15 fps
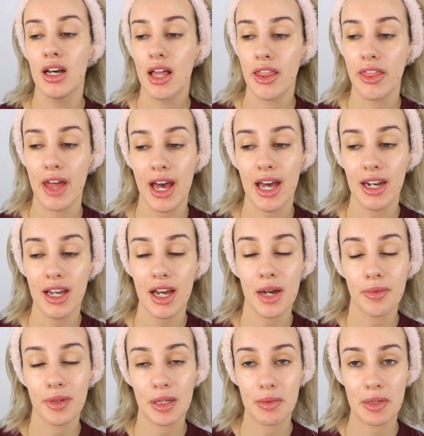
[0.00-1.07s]
Then I'm
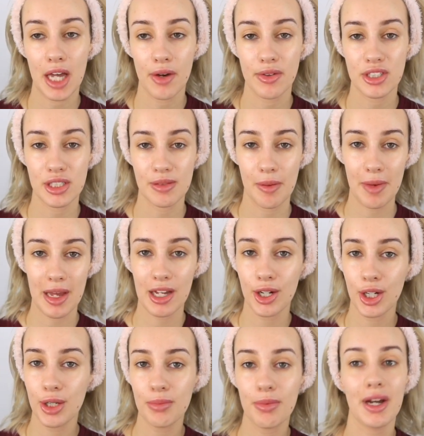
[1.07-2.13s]
going to be going to do my
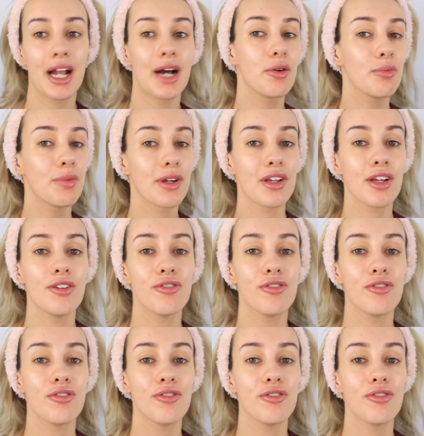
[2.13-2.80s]
makeup, and I'll be